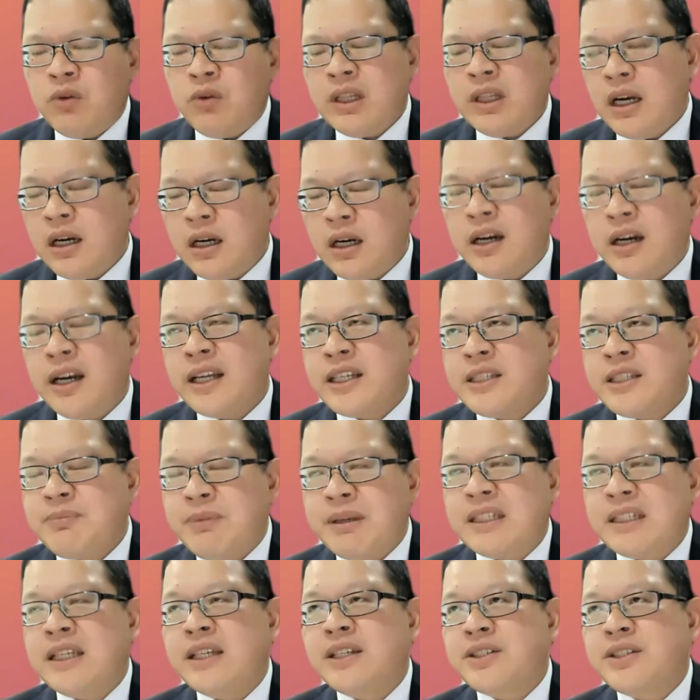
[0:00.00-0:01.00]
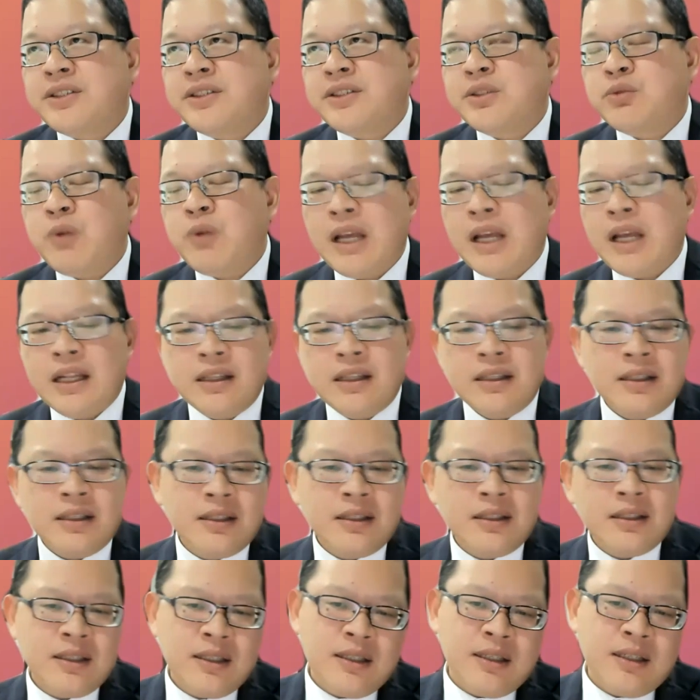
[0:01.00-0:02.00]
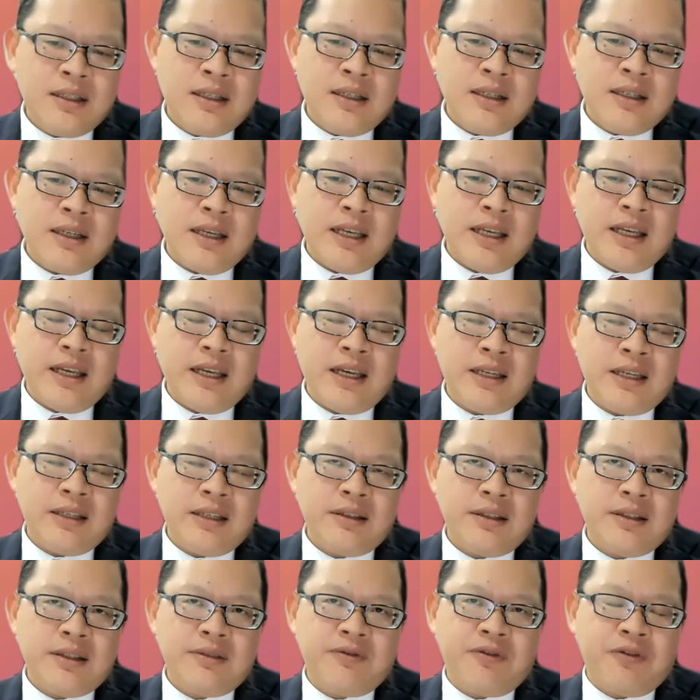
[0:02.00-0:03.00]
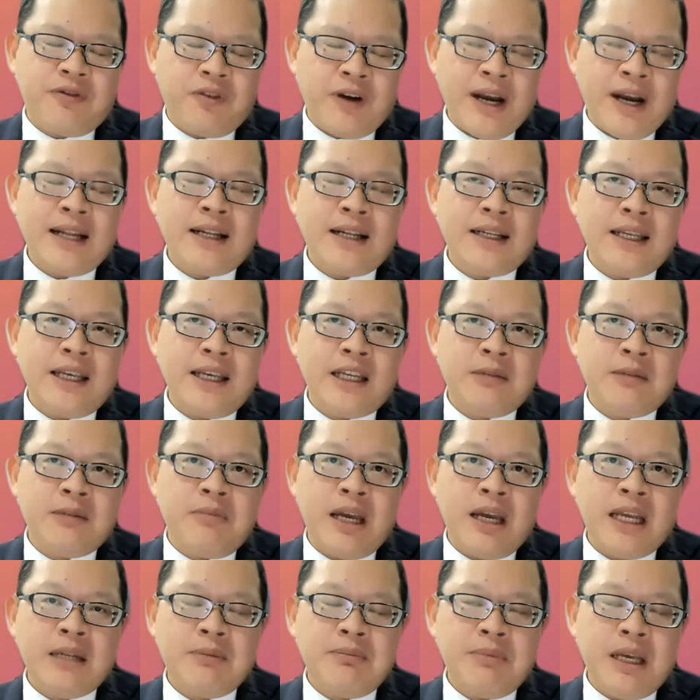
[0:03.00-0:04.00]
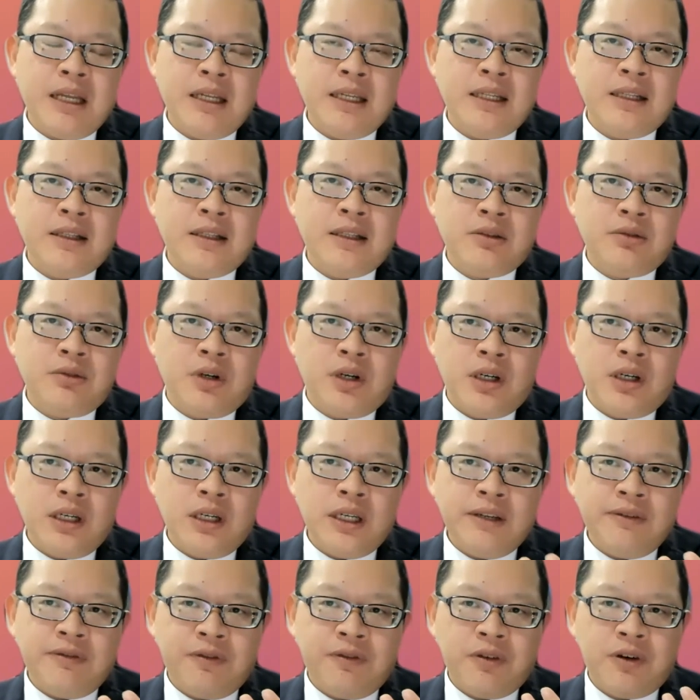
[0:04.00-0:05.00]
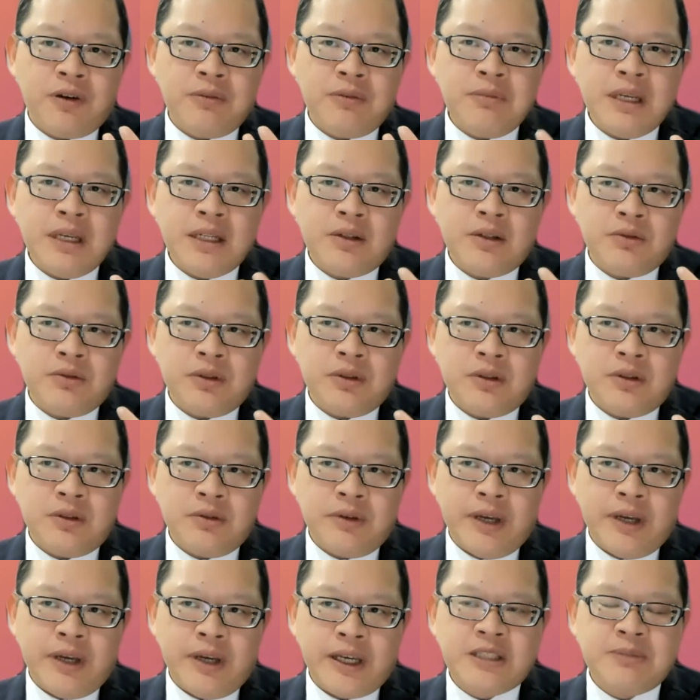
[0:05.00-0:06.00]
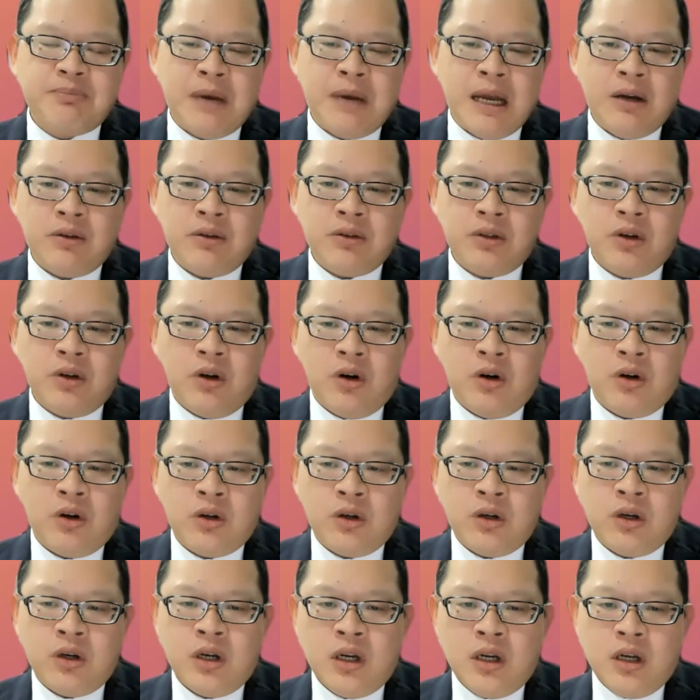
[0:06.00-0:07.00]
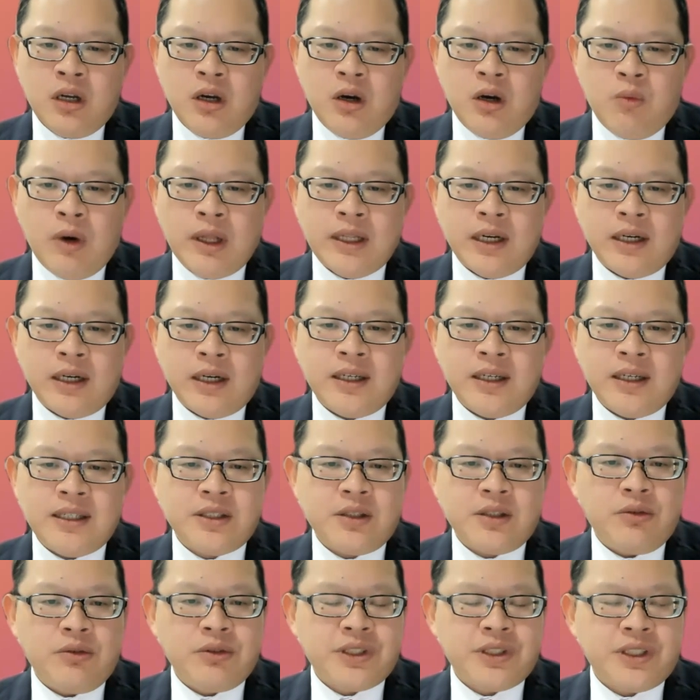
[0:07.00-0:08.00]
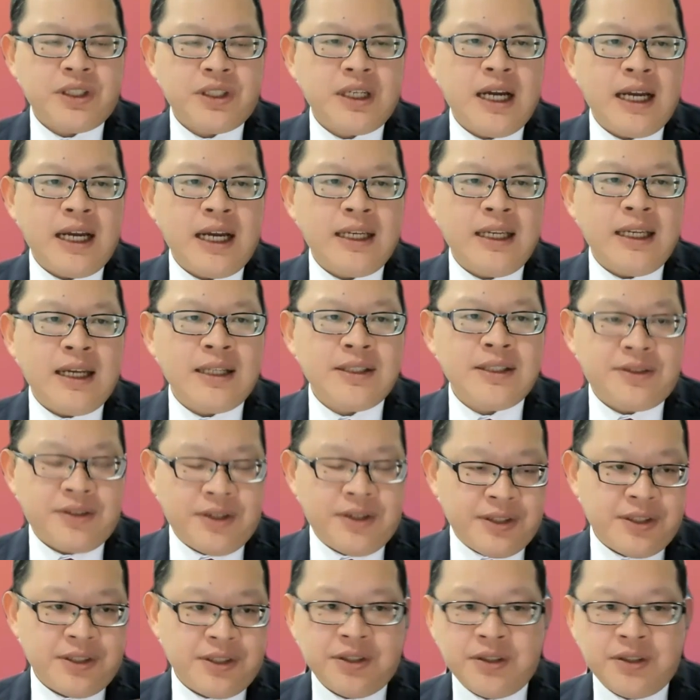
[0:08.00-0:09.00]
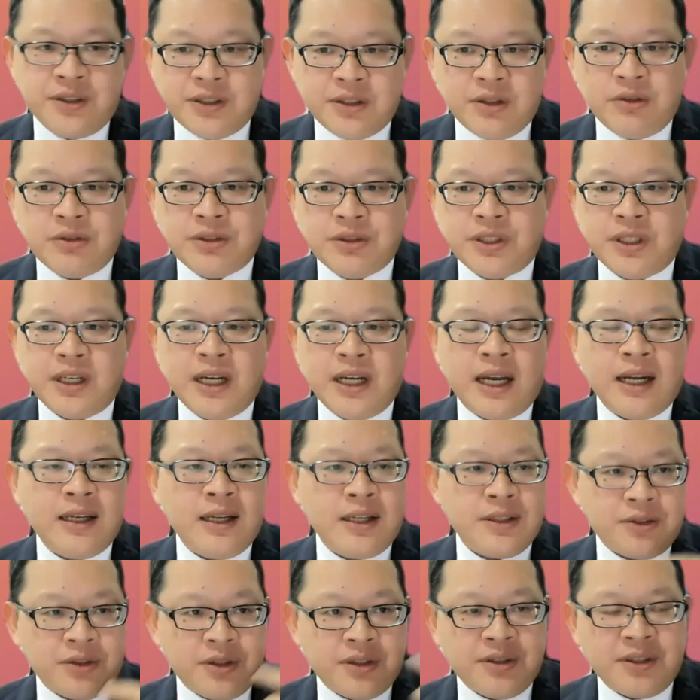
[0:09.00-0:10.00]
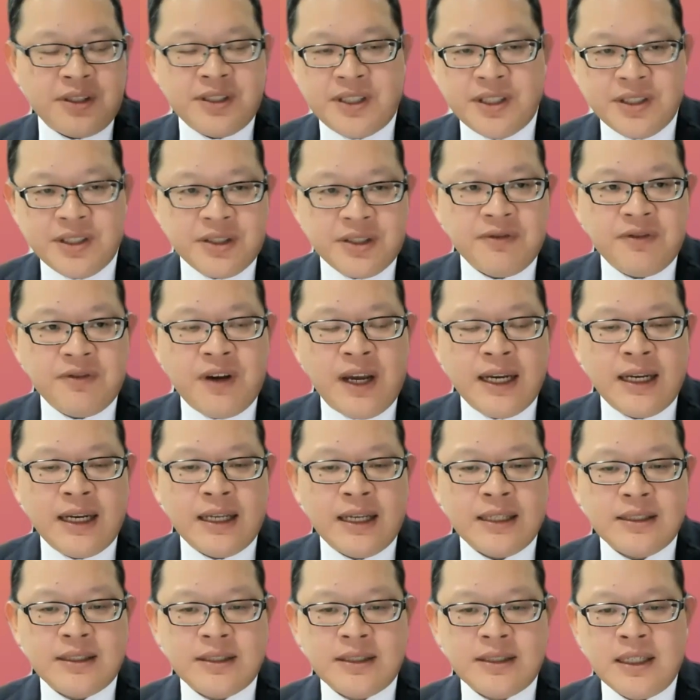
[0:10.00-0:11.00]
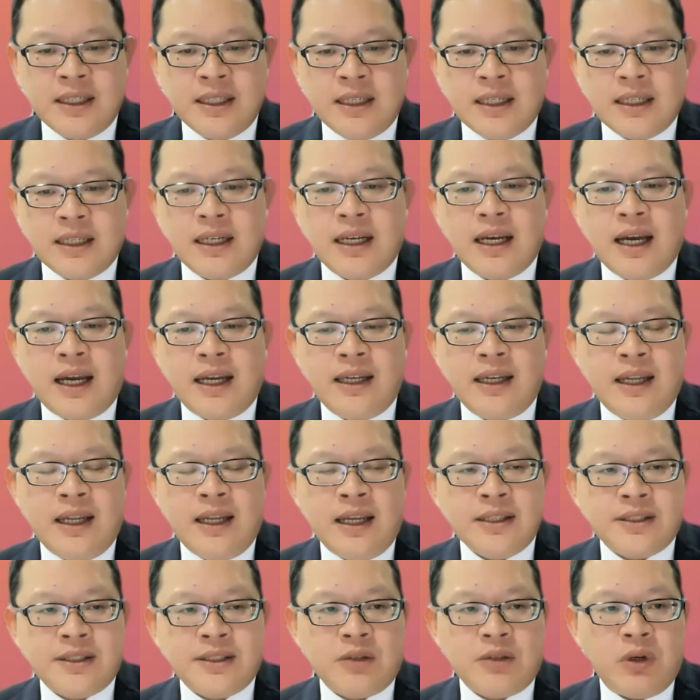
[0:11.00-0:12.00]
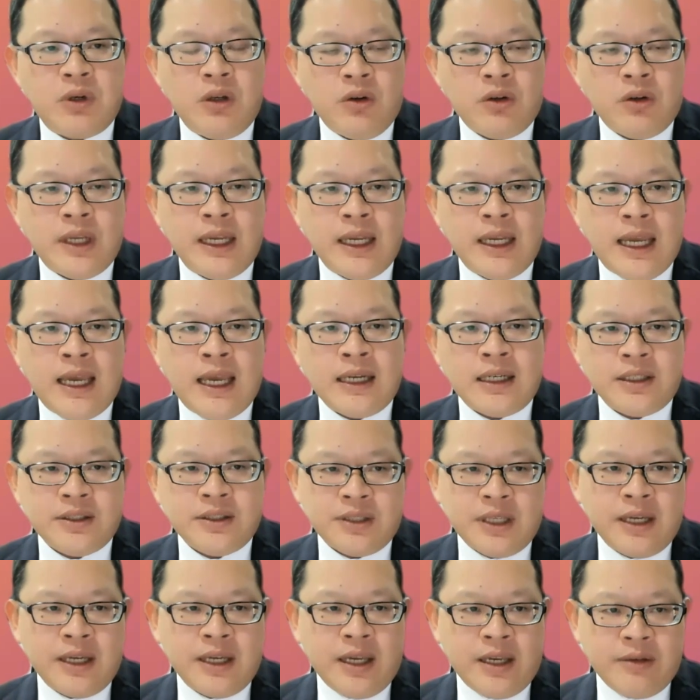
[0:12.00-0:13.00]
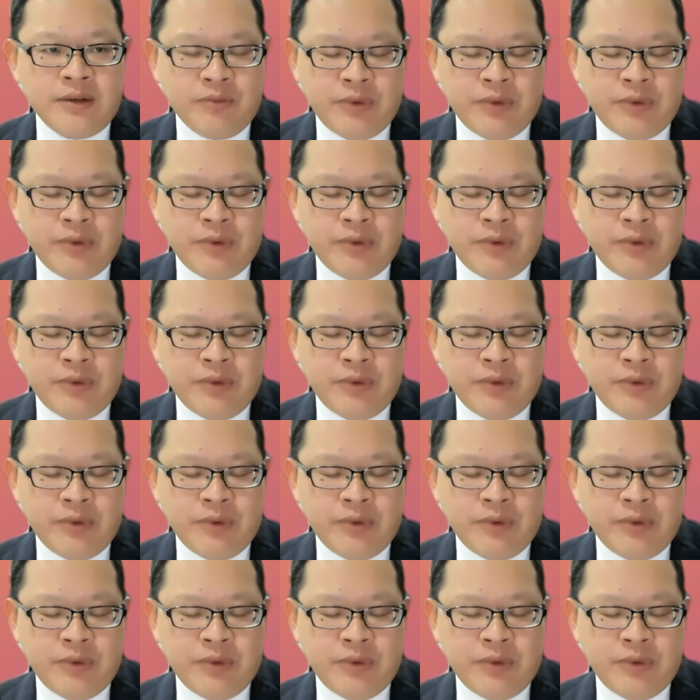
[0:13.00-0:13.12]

what are our expectations? Well, frankly, it might be a little too early for me to expound on what are the disclosure guidelines, transition disclosure guidelines, or transition finance guidelines that we're looking at, because